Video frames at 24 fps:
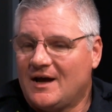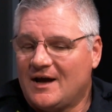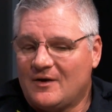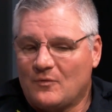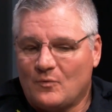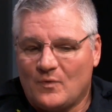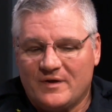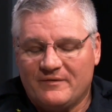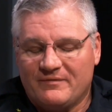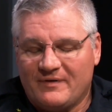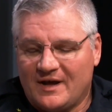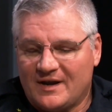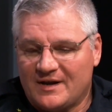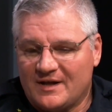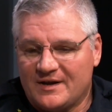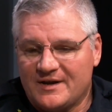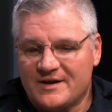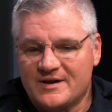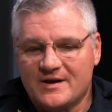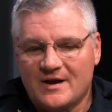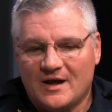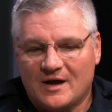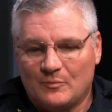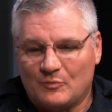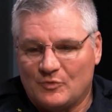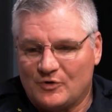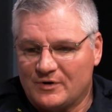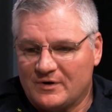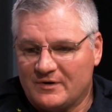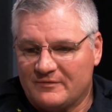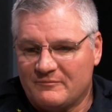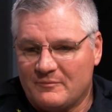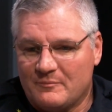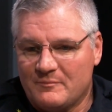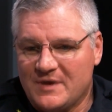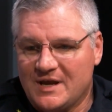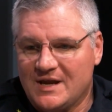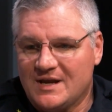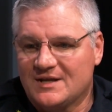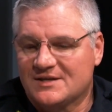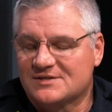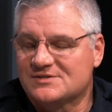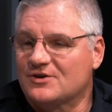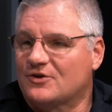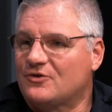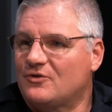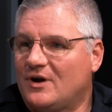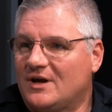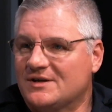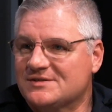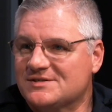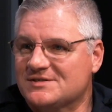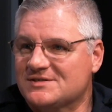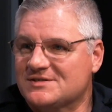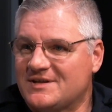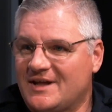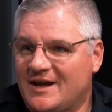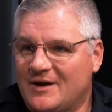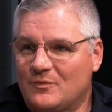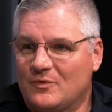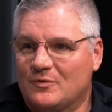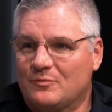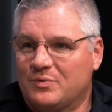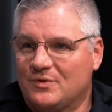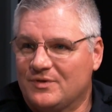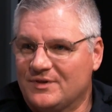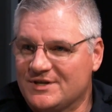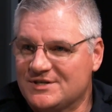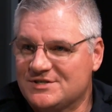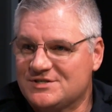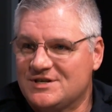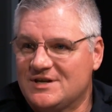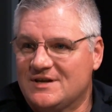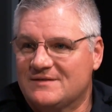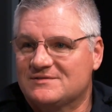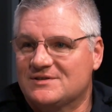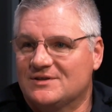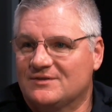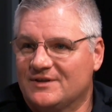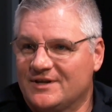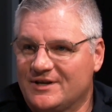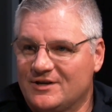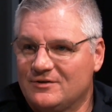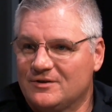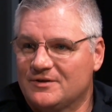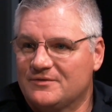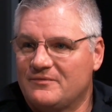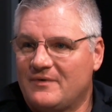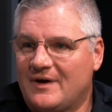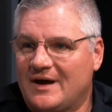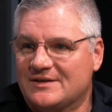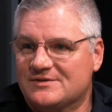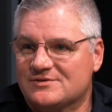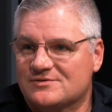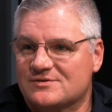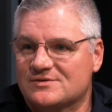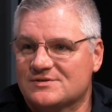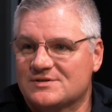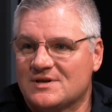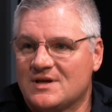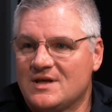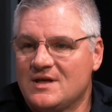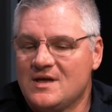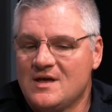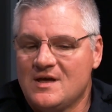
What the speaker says: We've had a number of meetings across the state with police chiefs and legal advisors,